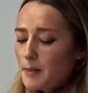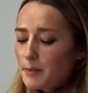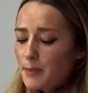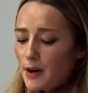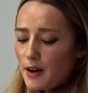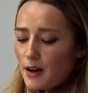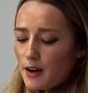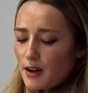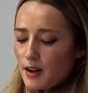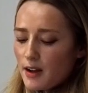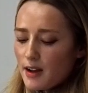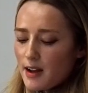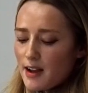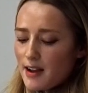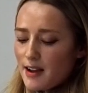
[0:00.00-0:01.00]
But
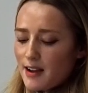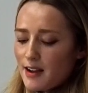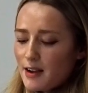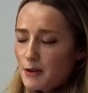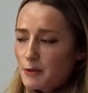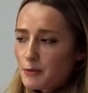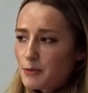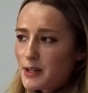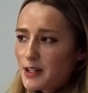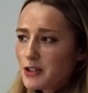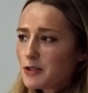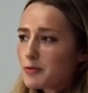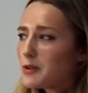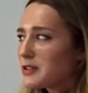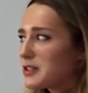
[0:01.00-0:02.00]
we
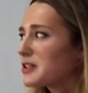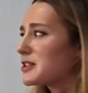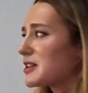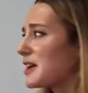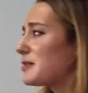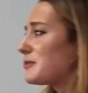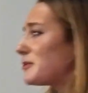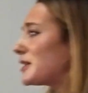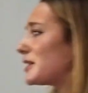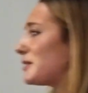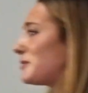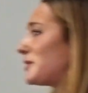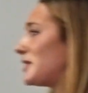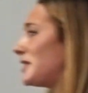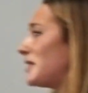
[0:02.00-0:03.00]
just want to say a really,
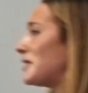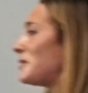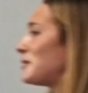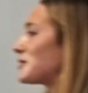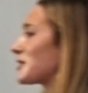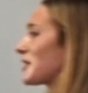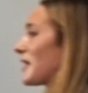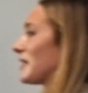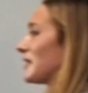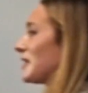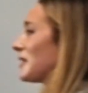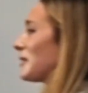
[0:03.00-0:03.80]
really huge thank